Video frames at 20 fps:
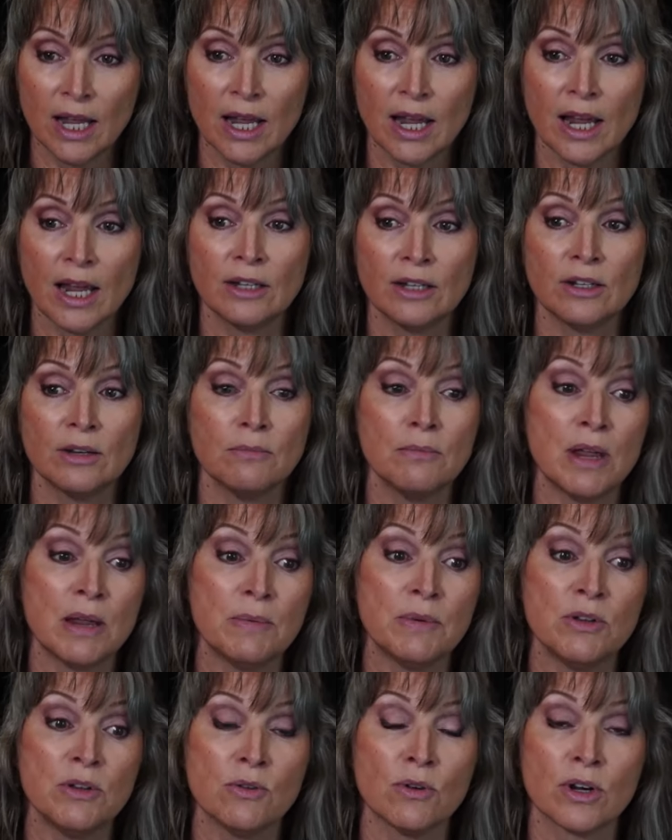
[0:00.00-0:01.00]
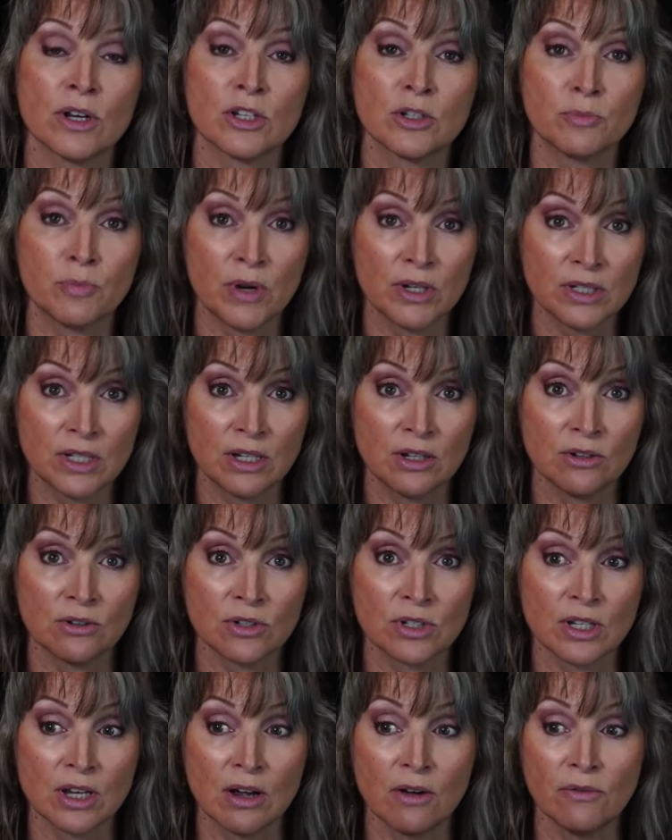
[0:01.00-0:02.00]
and maybe you're expressing
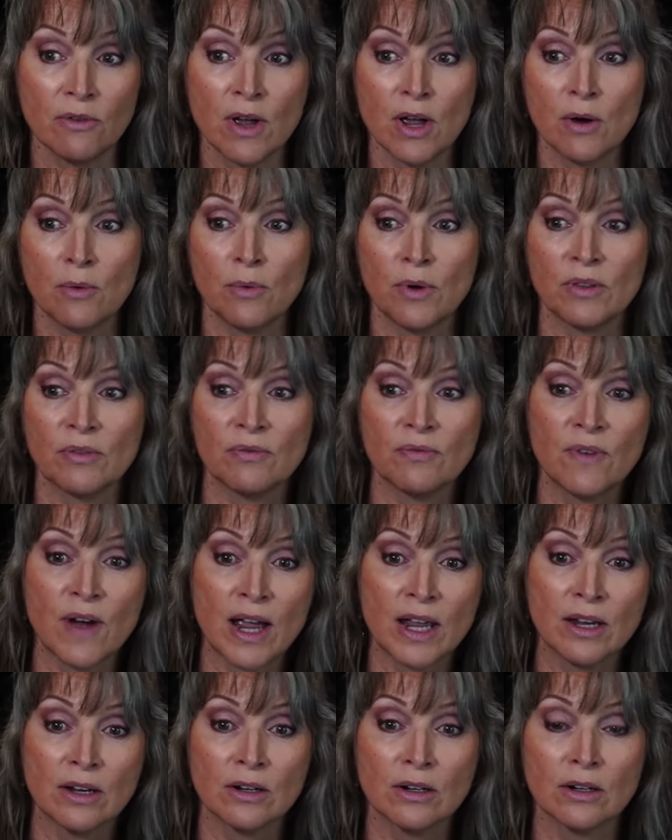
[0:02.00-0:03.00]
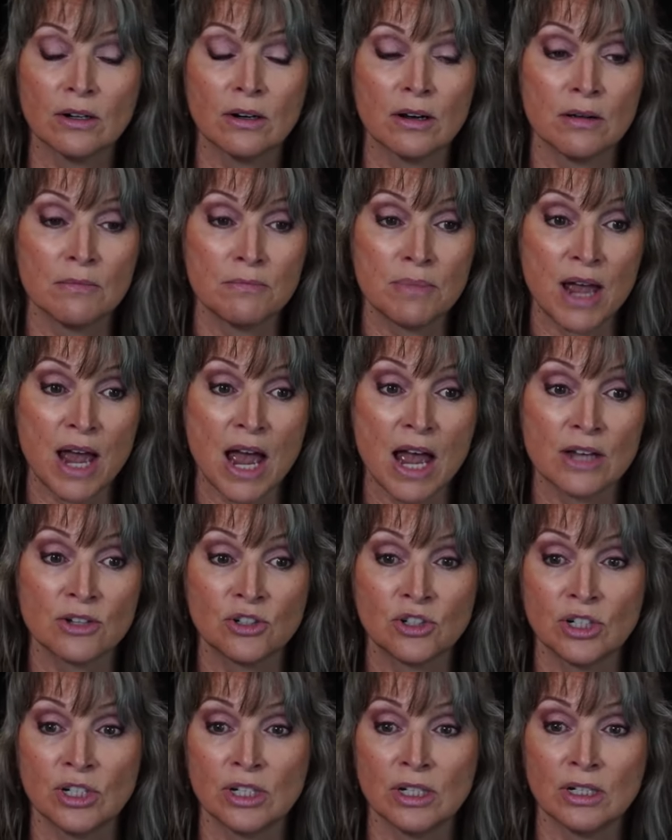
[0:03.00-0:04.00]
yourself with fire,
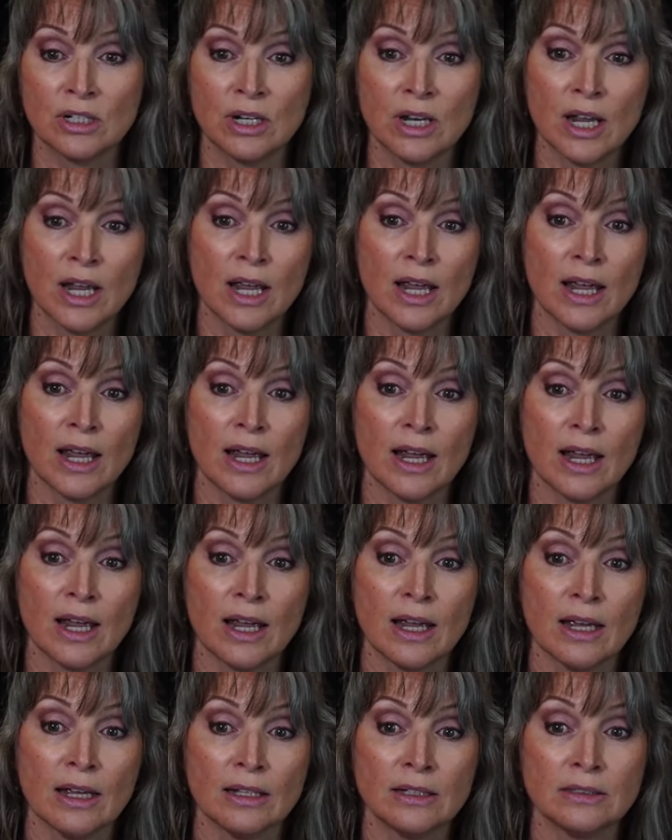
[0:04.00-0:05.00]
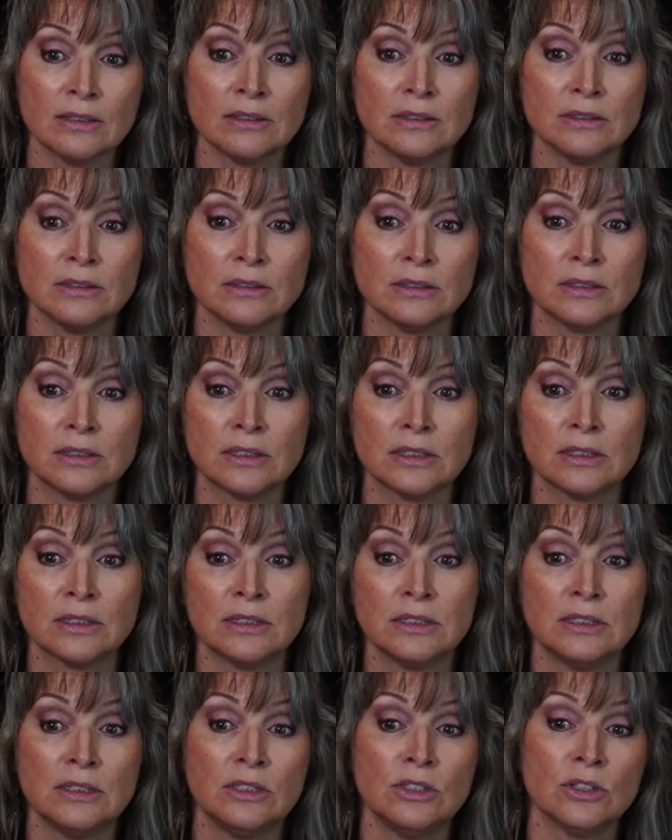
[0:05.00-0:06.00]
passion, and
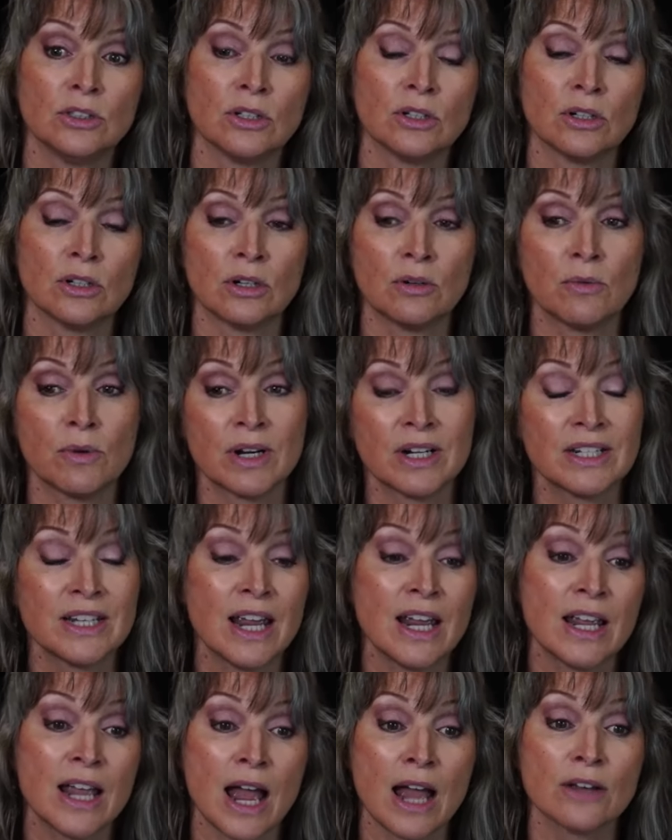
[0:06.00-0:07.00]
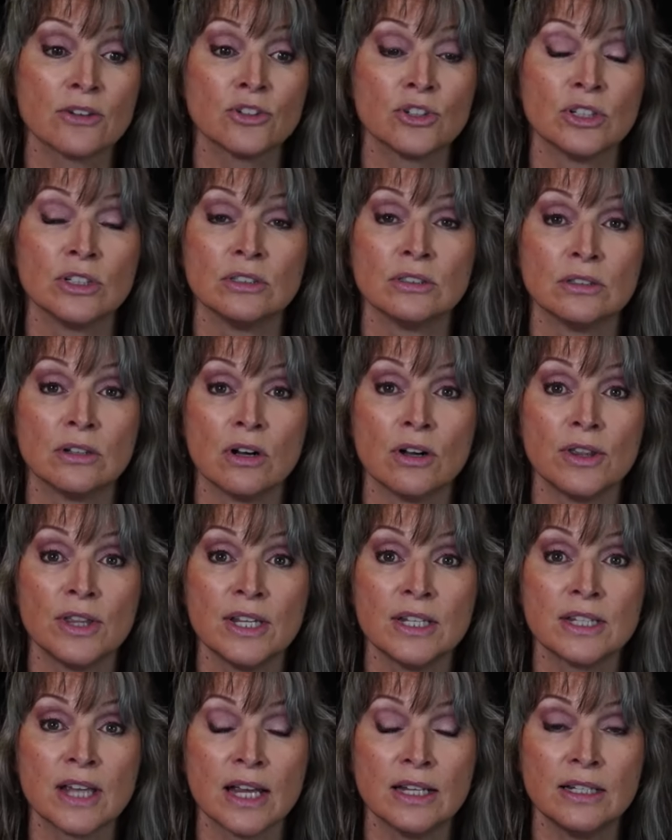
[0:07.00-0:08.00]
you're going to want to take action on
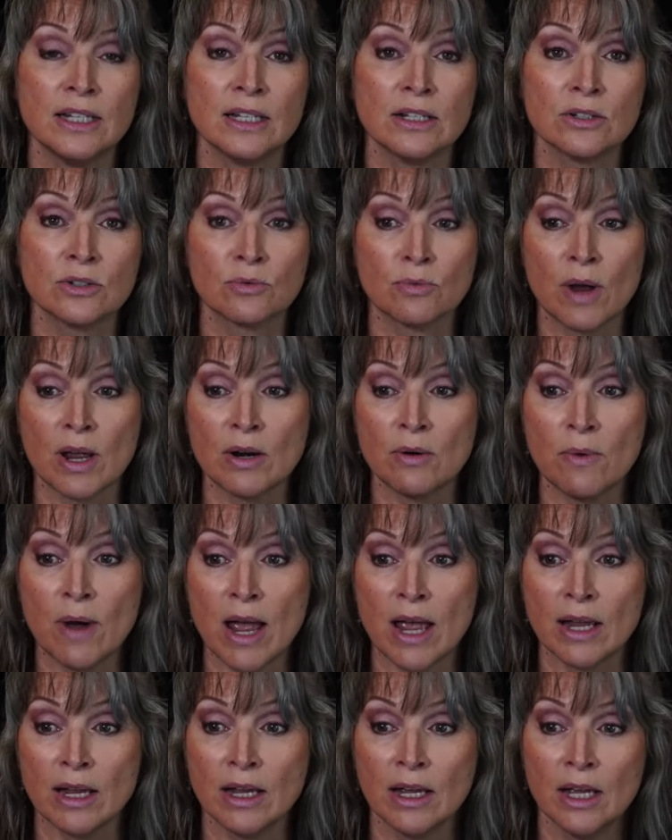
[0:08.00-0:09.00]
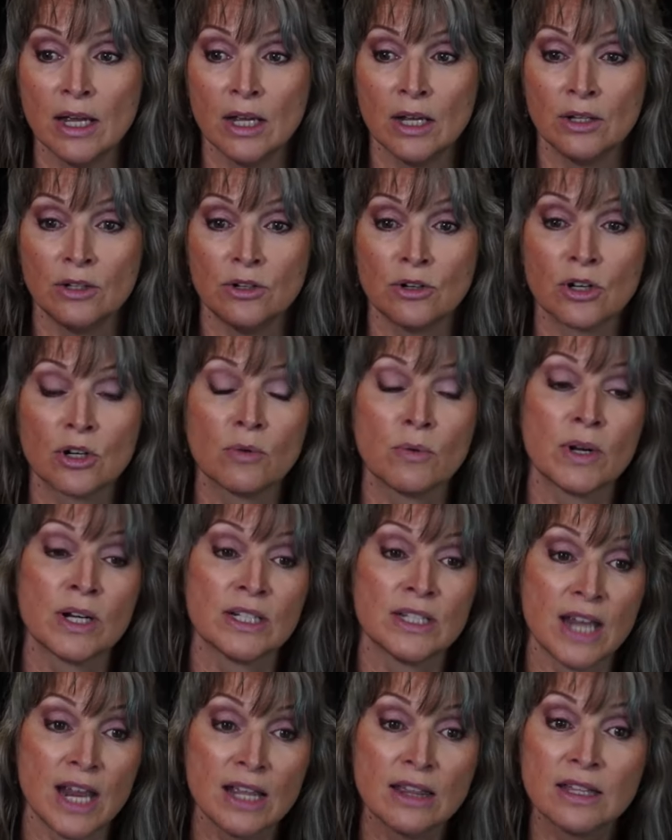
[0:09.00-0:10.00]
these ideas right away. You're going to want to
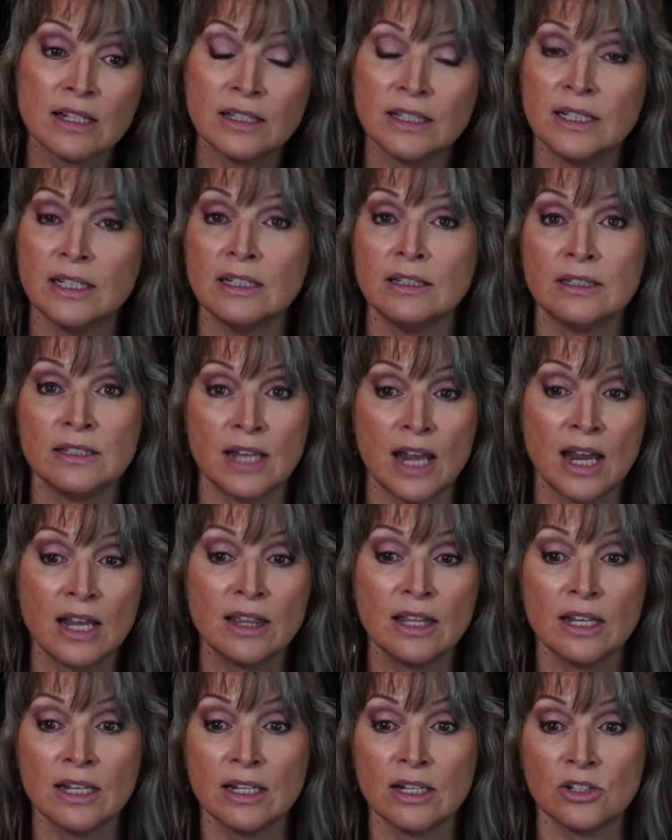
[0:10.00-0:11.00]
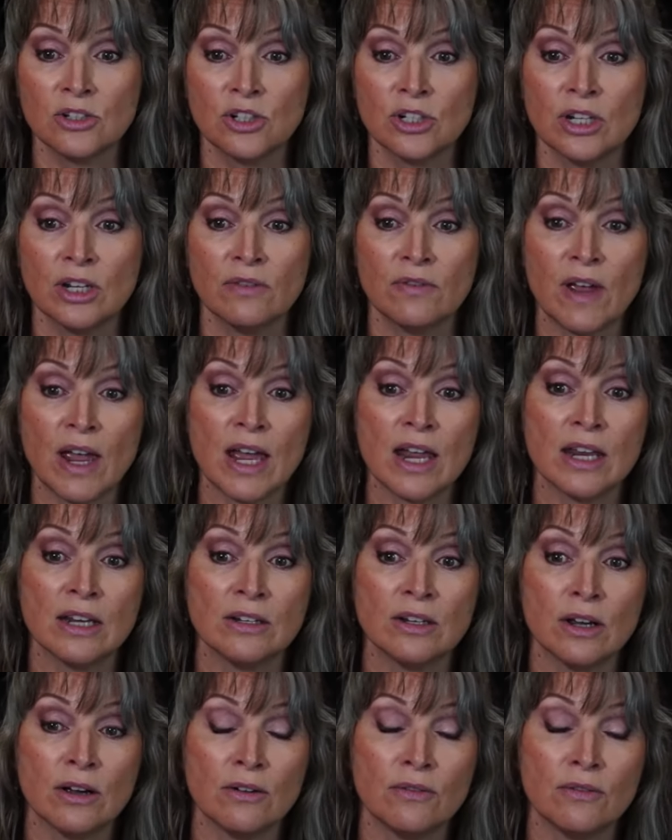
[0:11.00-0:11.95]
take the lead, take the initiative and